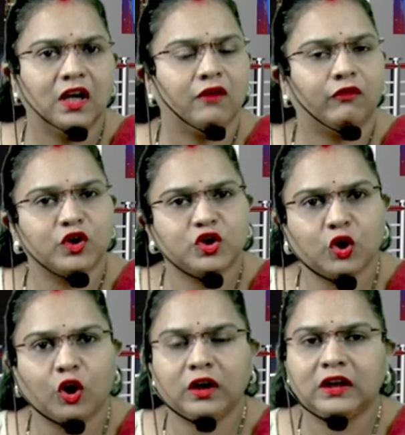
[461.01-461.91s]
for
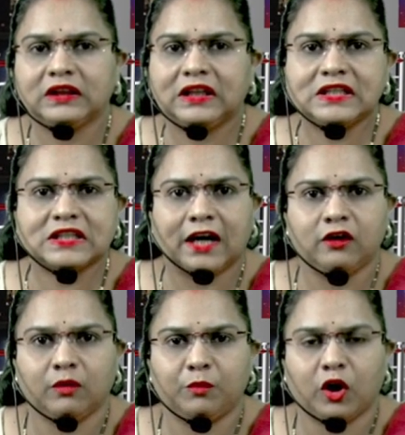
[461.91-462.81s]
sure this kind
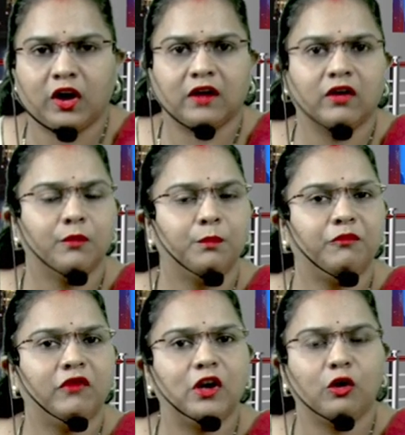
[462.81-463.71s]
of product
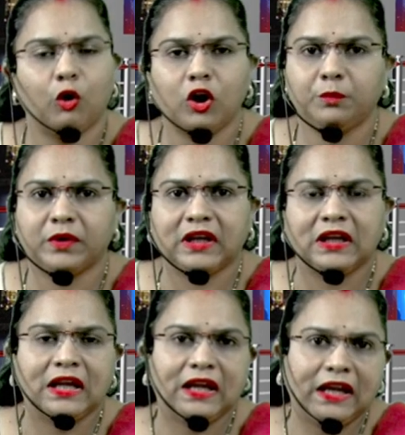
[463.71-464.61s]
will not bring
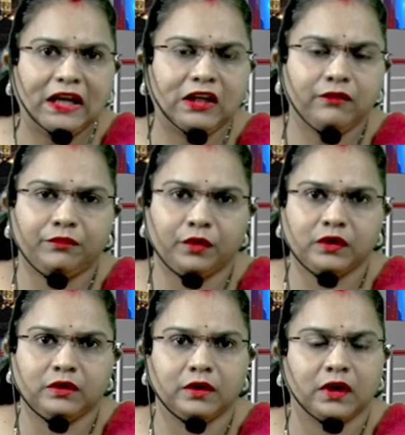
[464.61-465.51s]
any
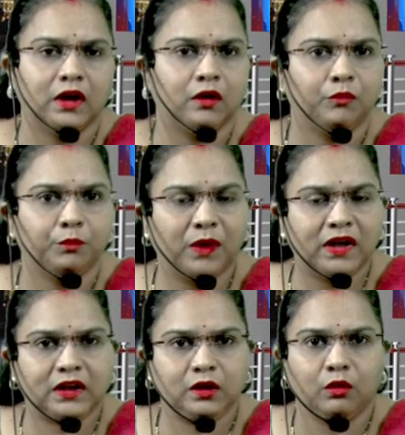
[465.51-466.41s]
further
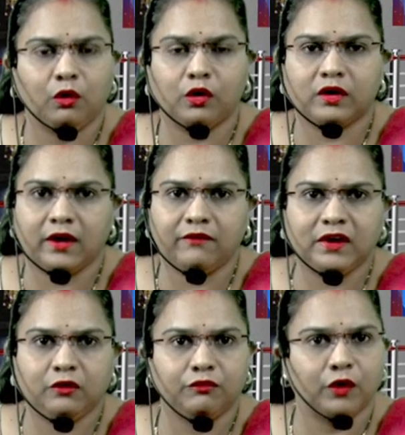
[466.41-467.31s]
money or
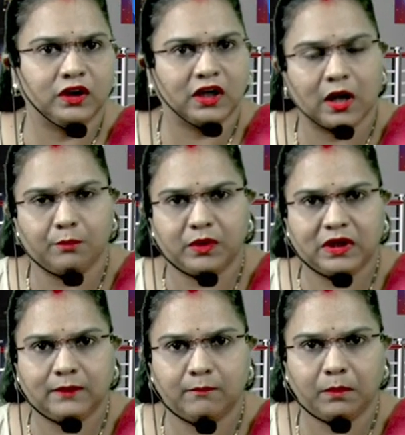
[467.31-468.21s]
revenue for the company.